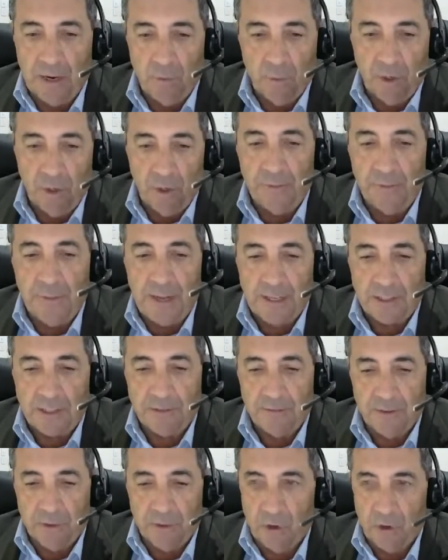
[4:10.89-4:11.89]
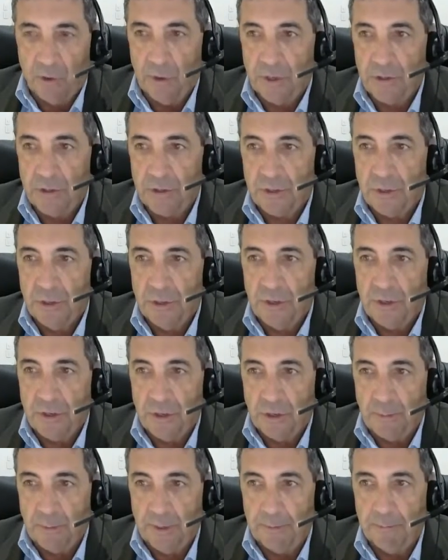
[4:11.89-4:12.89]
well, that's for the lawyers to
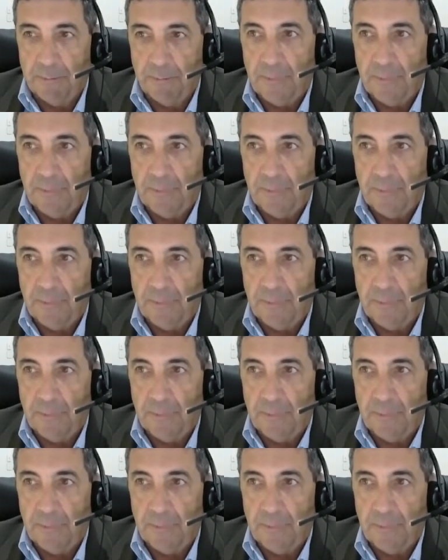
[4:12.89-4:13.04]
determine.